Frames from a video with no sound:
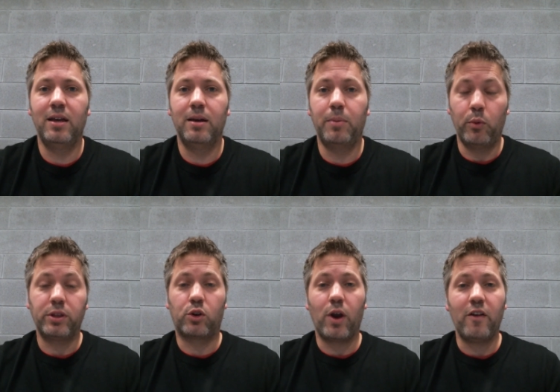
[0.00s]
But with the
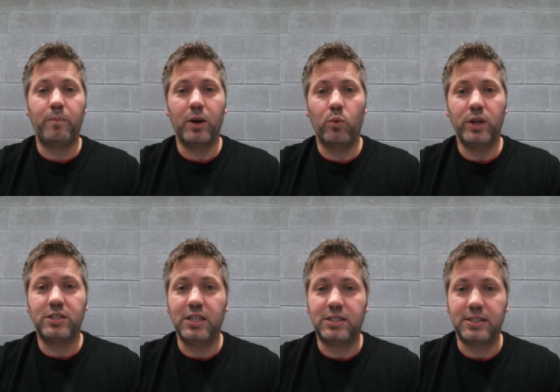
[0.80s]
craft beer
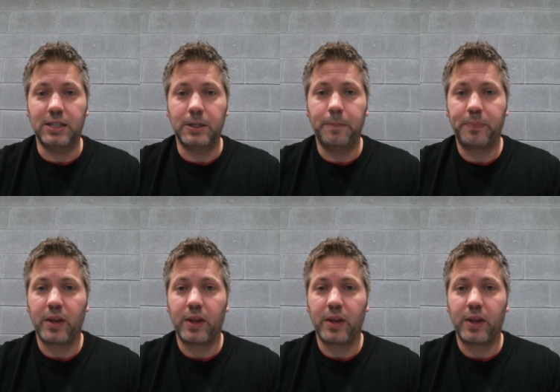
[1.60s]
whiskey still,